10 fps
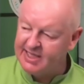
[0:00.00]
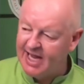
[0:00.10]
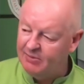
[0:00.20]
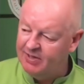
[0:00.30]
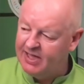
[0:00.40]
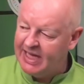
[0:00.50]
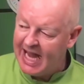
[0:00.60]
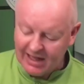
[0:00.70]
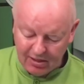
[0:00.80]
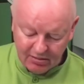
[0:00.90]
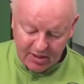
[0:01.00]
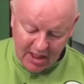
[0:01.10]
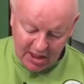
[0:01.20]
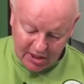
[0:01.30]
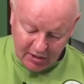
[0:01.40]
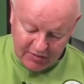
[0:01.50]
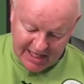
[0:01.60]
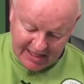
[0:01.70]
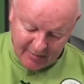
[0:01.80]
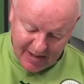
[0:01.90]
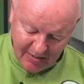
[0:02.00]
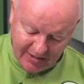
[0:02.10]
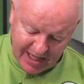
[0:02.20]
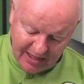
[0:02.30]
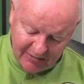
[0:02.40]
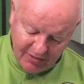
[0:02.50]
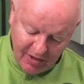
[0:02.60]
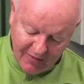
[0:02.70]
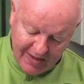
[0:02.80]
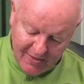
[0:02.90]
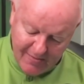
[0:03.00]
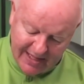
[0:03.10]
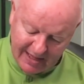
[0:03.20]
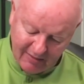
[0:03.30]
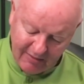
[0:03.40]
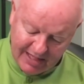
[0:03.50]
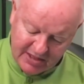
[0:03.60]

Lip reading: like with the yellow, you take the pale yellow and you go in the middle, all right?